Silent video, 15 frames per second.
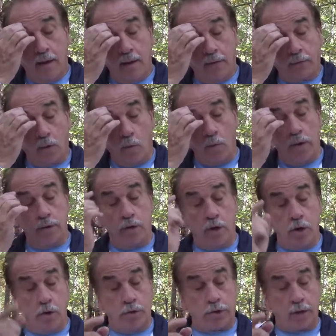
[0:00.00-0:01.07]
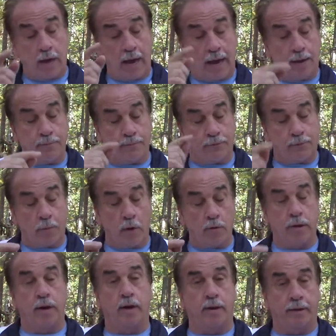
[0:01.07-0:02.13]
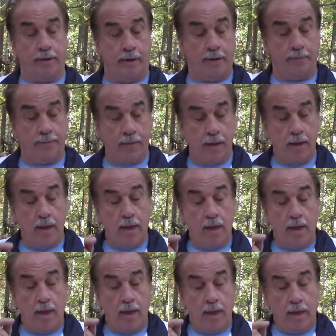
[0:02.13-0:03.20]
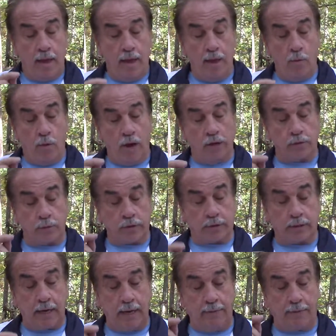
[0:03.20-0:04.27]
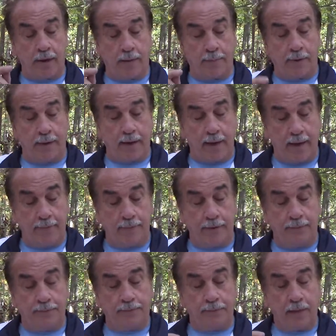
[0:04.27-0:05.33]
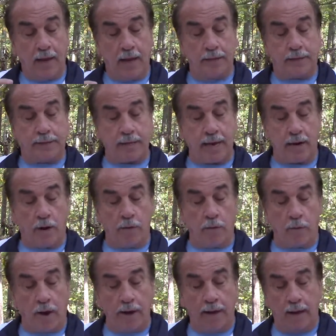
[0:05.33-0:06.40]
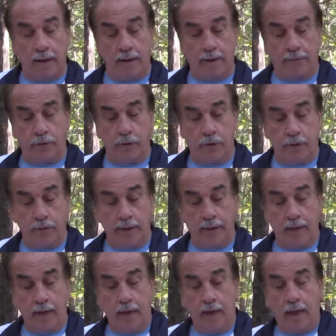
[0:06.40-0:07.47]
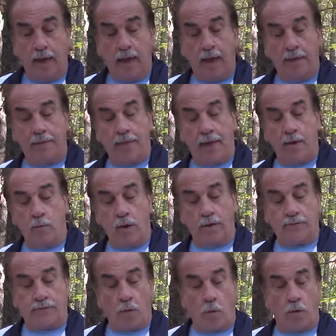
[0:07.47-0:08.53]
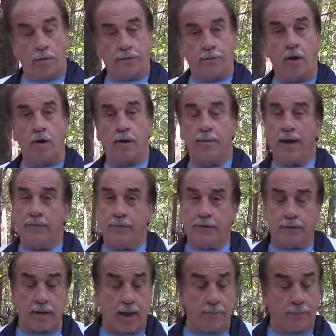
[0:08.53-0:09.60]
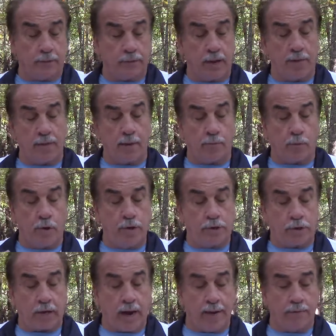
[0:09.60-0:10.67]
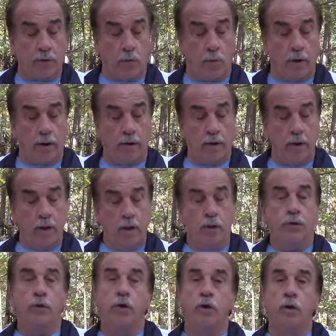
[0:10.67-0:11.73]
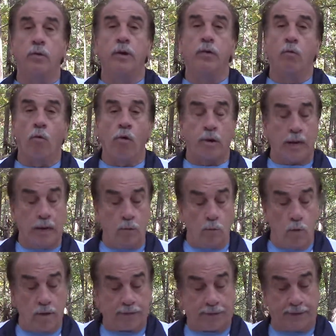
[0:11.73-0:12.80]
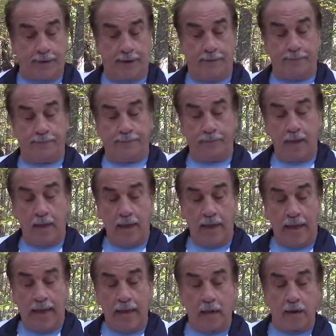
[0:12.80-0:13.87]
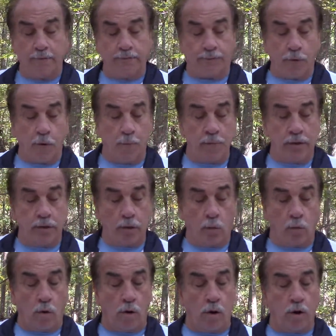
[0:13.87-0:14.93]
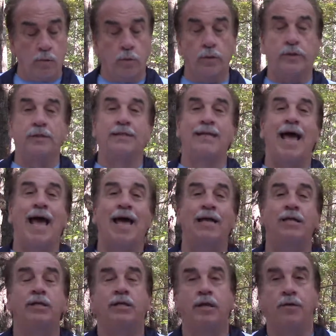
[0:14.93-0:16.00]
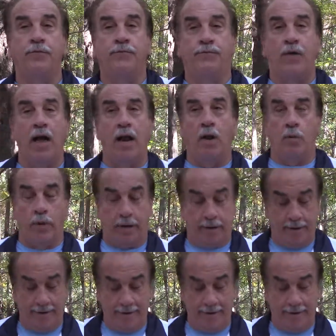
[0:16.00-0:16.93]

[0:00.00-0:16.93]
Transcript: So when Yahusha had spoken unto them, he was received up into heaven and set on the right hand of Yahuwah. And they went forth, talking about the disciples, and they preached everywhere, Yahuwah working with them and confirming the word with signs following.